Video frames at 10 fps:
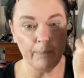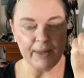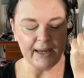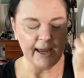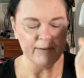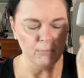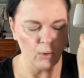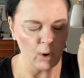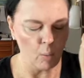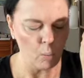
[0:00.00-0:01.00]
again,
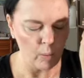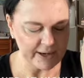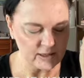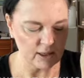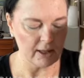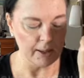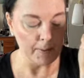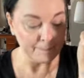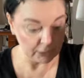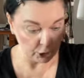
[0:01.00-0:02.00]
more white than
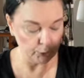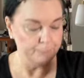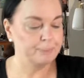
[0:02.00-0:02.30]
blue.